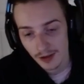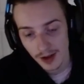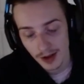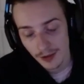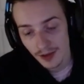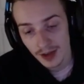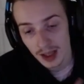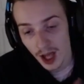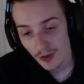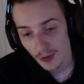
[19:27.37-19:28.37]
if you have a
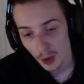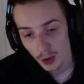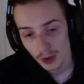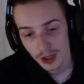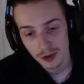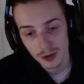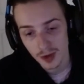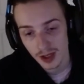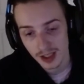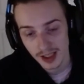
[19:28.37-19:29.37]
lot of gold and you just
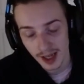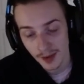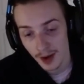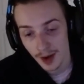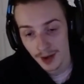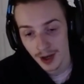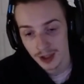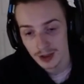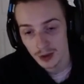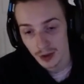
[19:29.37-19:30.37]
want to slam a
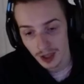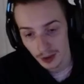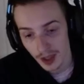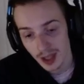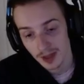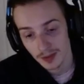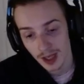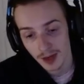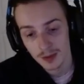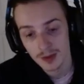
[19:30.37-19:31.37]
Rabadon, you can do that
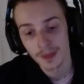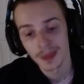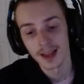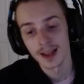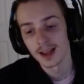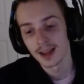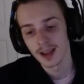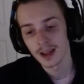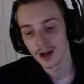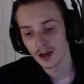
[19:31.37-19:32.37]
sometimes.
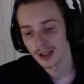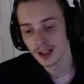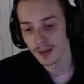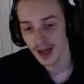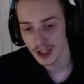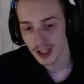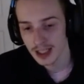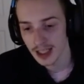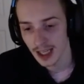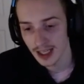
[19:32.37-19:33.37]
And then obviously
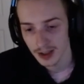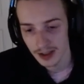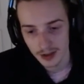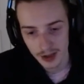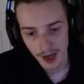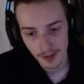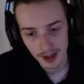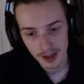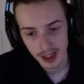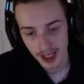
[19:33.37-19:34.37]
Banshees against
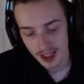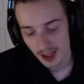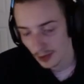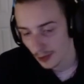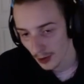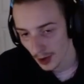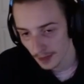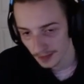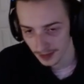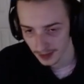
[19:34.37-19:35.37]
champions, like I said before,
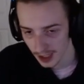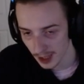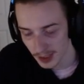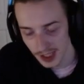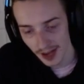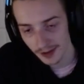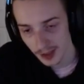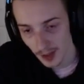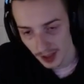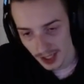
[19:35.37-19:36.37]
champions that have a
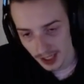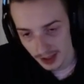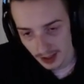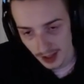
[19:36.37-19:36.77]
spell that can